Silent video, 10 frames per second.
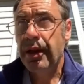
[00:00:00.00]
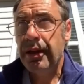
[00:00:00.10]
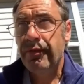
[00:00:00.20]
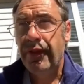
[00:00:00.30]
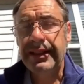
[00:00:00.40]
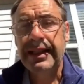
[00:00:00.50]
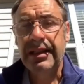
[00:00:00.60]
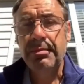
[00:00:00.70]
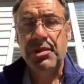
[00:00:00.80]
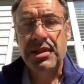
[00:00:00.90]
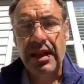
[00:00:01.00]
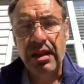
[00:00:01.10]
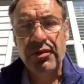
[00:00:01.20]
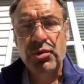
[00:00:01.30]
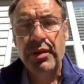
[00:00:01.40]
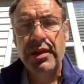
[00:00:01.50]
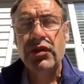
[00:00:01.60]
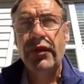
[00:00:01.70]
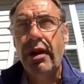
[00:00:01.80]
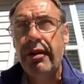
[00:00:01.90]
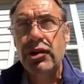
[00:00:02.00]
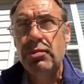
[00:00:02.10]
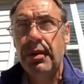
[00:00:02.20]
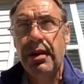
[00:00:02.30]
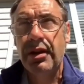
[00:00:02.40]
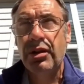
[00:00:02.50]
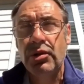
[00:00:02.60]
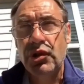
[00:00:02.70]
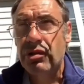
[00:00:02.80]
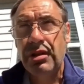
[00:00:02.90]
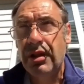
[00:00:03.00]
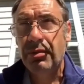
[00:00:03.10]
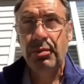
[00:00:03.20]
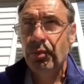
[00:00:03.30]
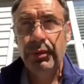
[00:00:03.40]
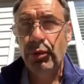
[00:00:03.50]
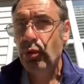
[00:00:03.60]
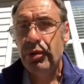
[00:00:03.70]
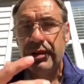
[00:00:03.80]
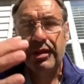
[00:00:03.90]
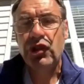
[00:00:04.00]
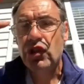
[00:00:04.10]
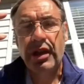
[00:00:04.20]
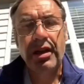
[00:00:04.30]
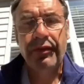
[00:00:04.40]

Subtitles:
infecting themselves with this virus? And of course, we were all touching our